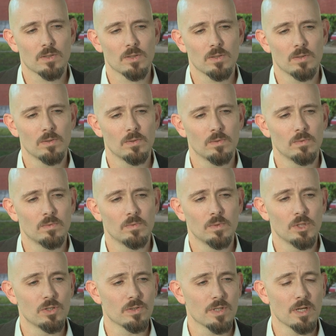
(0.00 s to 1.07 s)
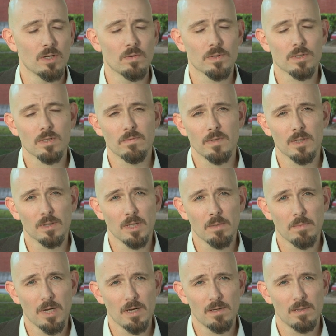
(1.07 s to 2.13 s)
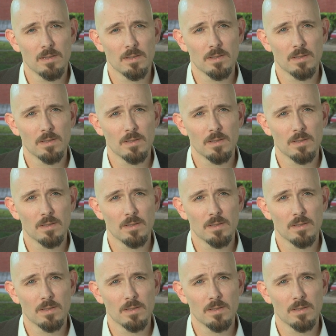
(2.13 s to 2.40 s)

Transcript: So, would you say you were severely impaired?